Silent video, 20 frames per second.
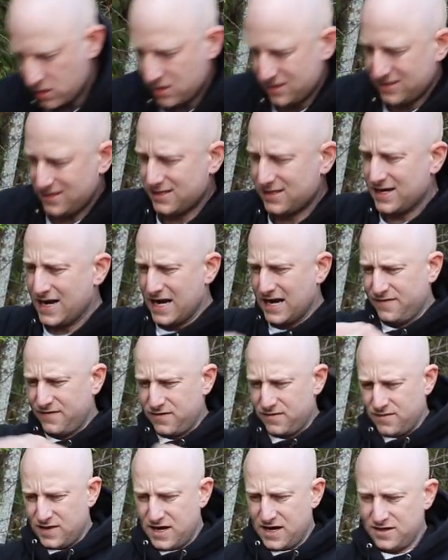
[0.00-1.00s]
this is kind of
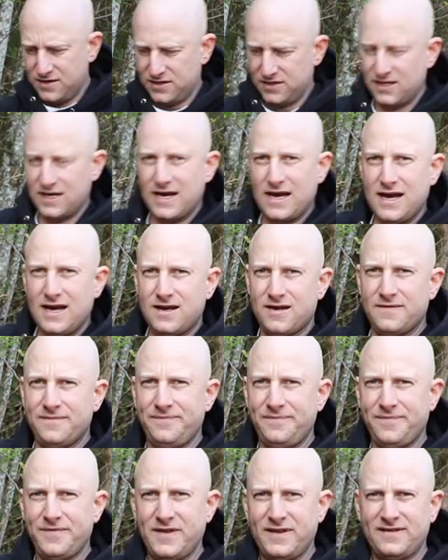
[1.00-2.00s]
a rare style.
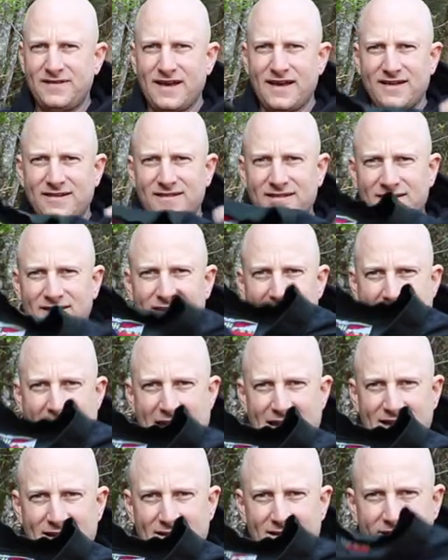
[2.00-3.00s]
It's like a
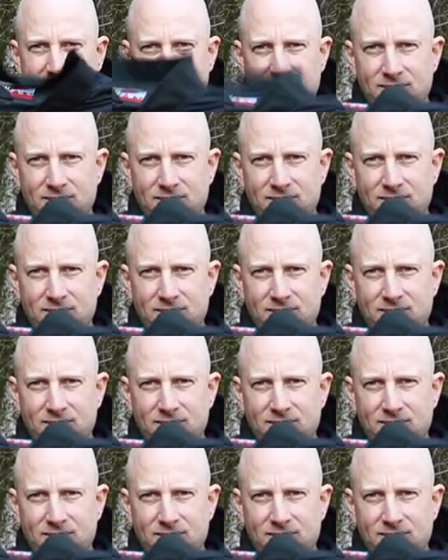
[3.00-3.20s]
satin